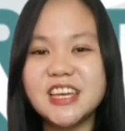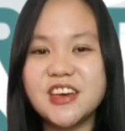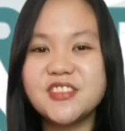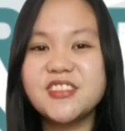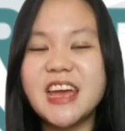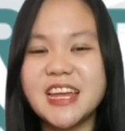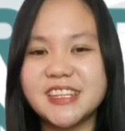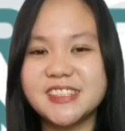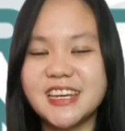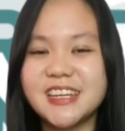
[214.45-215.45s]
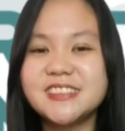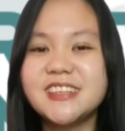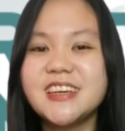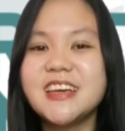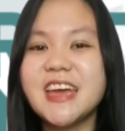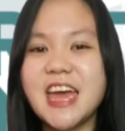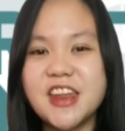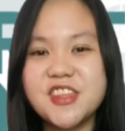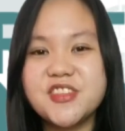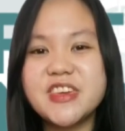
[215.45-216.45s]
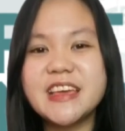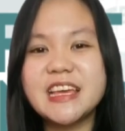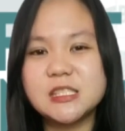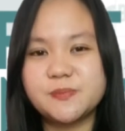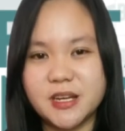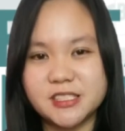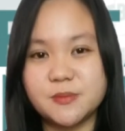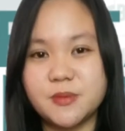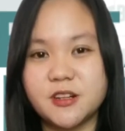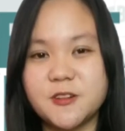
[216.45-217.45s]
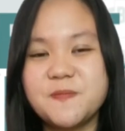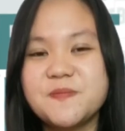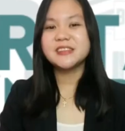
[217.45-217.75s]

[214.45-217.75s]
Together, hand in hand, anything is possible.